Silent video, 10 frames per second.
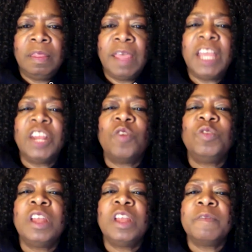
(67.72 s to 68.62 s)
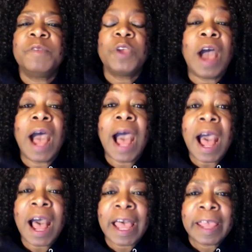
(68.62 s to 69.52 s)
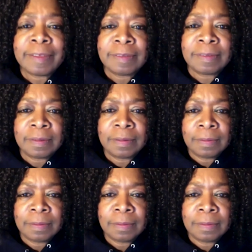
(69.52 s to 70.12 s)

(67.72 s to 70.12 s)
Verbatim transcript: They don't love your eyes.